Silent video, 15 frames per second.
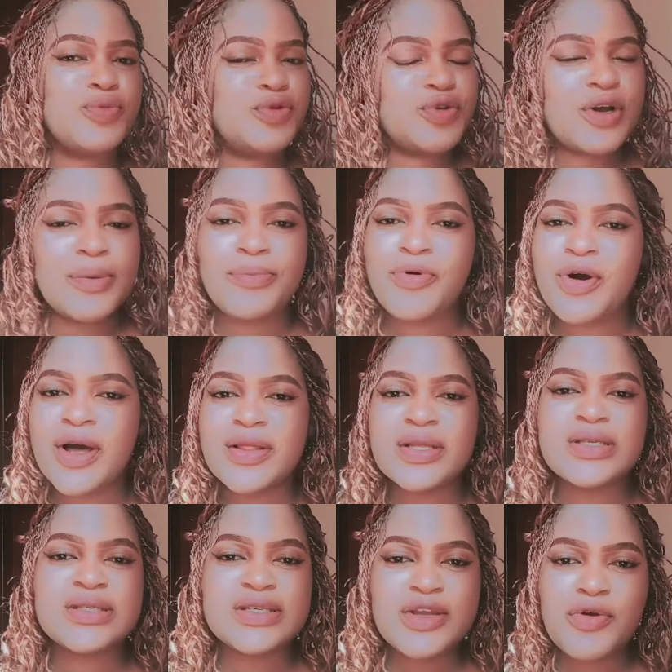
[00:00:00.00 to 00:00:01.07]
You can pour
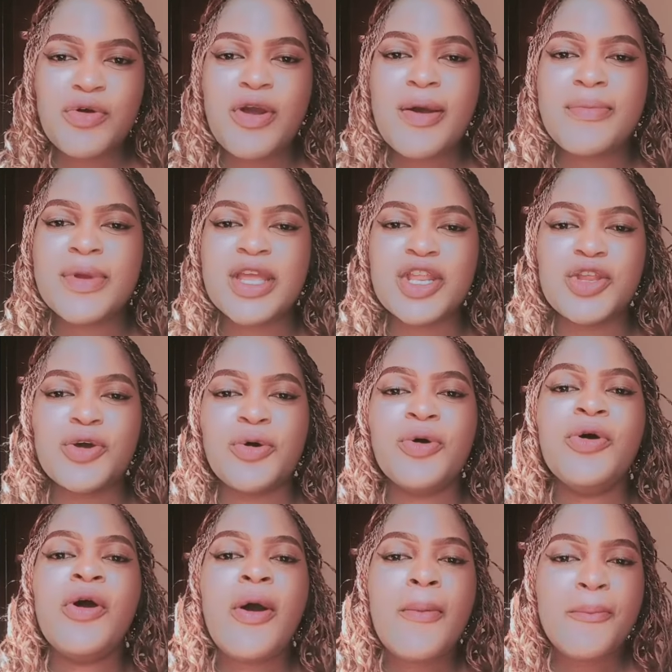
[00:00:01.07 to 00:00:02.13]
this serum in your
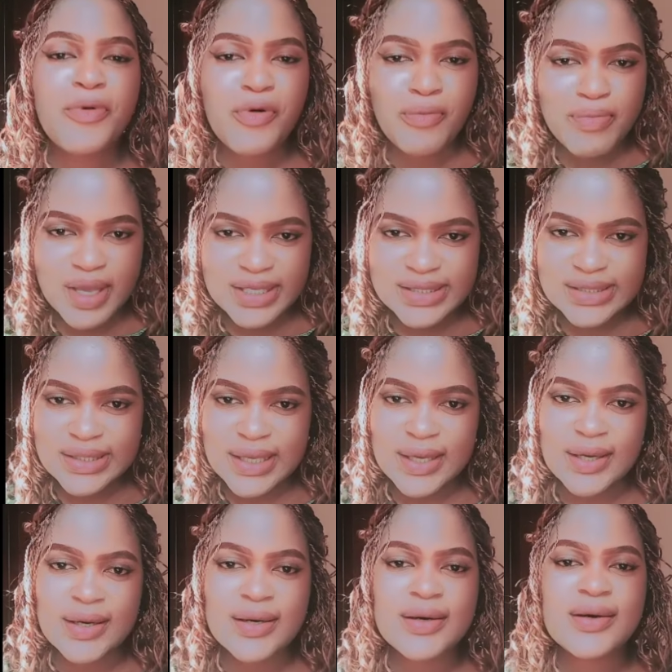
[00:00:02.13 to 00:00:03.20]

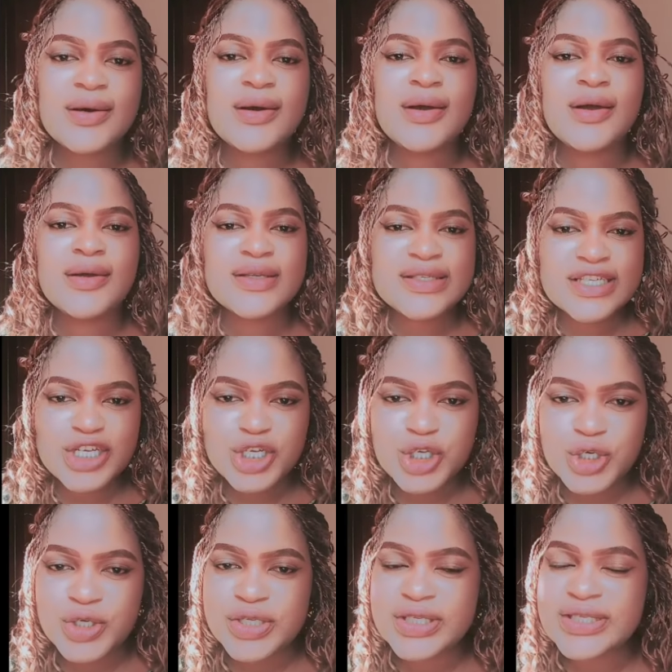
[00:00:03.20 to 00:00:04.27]
premixing
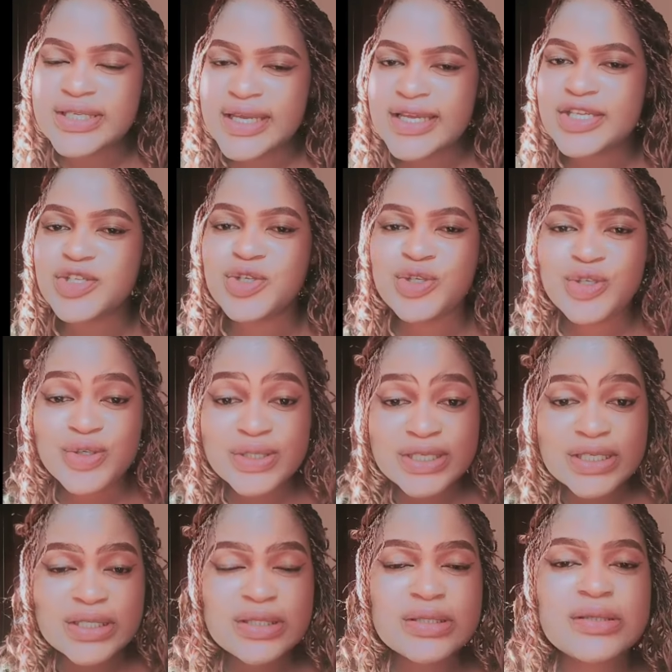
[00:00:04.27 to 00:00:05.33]
sessions. Yes, use
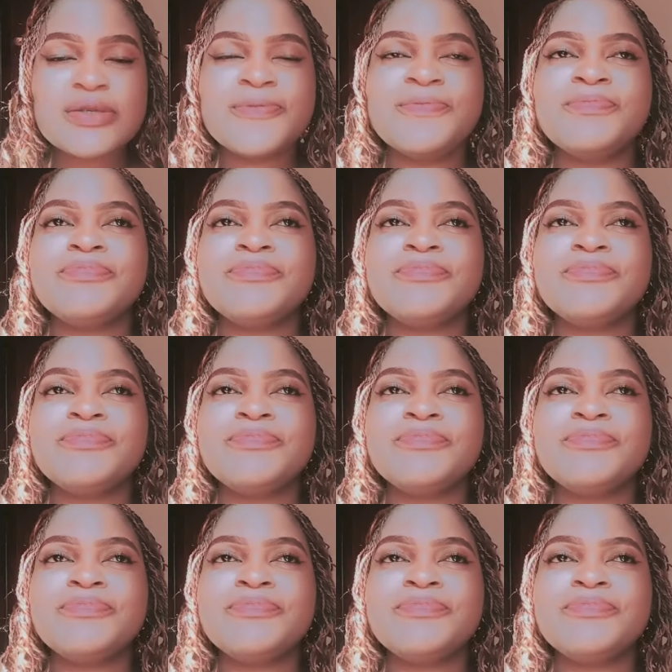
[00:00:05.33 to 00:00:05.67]
it.